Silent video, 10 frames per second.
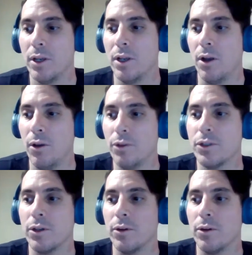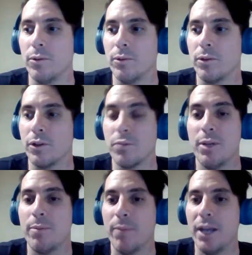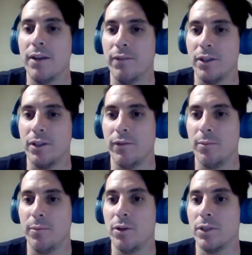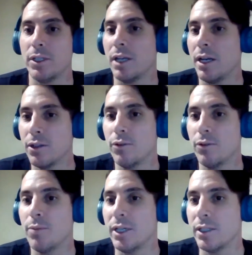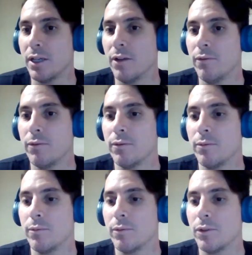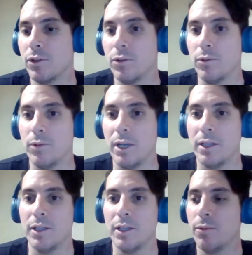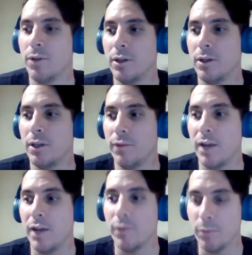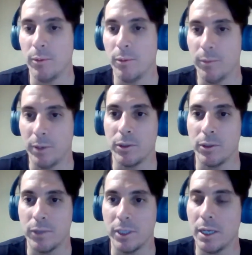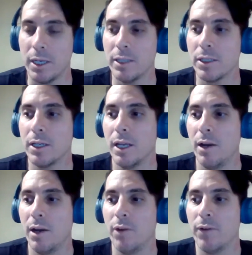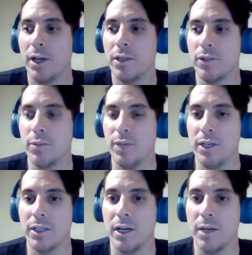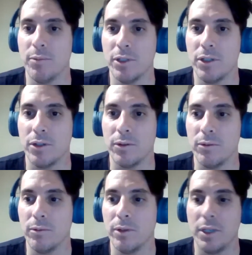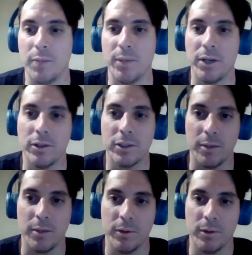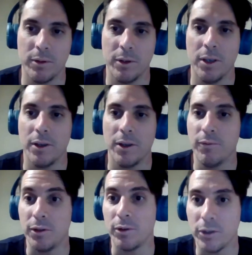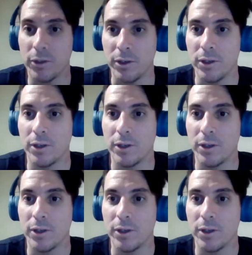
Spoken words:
also, there's many benefits of hypnosis. I do it myself to, at this point, if I have a problem, I will use it. Yes. However, I use it many times to get better sleep, feel good,